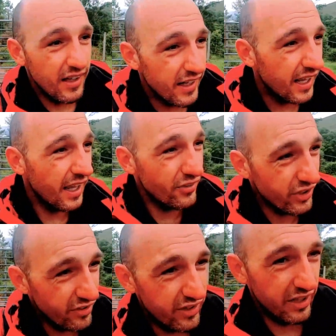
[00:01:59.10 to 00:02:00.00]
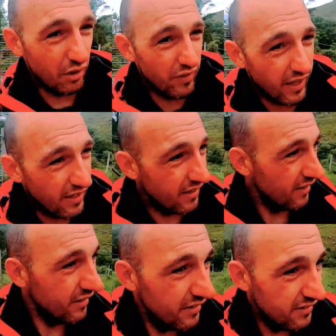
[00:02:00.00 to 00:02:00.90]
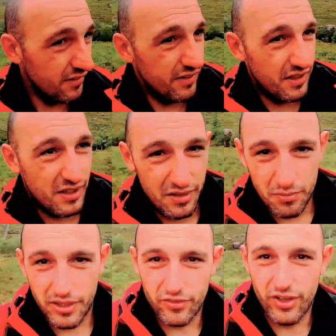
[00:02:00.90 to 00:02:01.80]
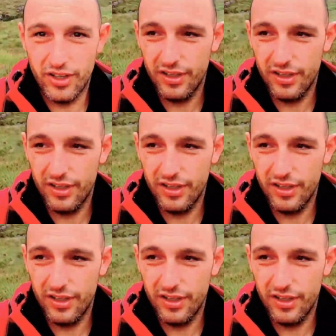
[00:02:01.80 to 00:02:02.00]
And as you can see now, and